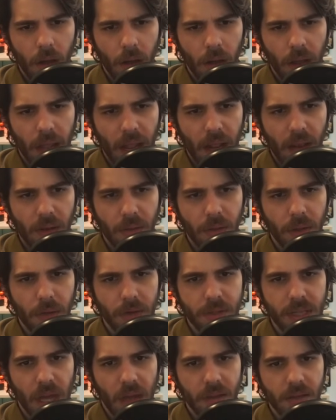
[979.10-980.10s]
and there
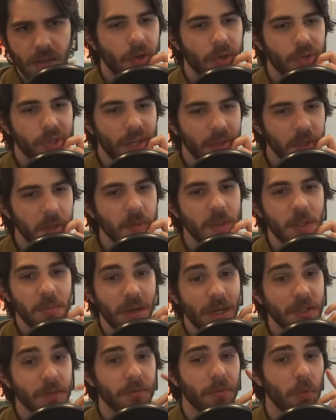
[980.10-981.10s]
is not. So yeah, this
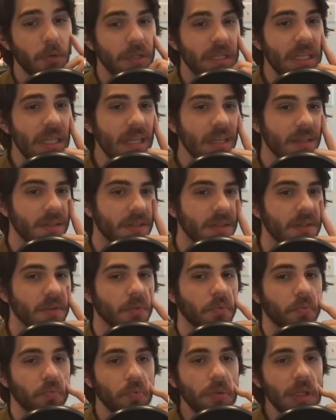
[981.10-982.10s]
Panzer IV-D is a
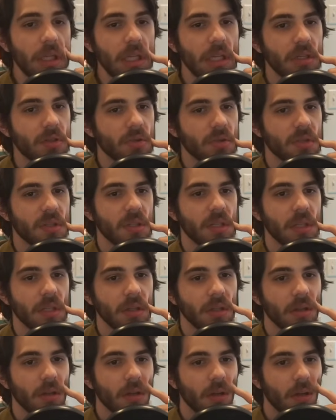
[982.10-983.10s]
really
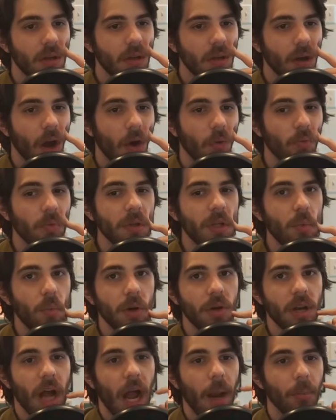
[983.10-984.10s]
interesting, a really
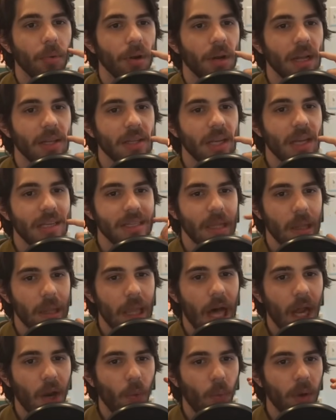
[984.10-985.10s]
weird hybrid. It has a
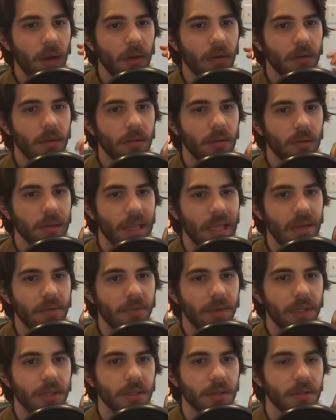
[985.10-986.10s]
lot of weird late
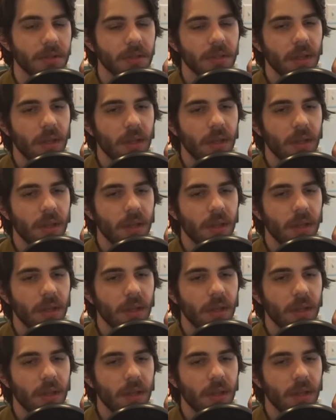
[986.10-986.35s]
features.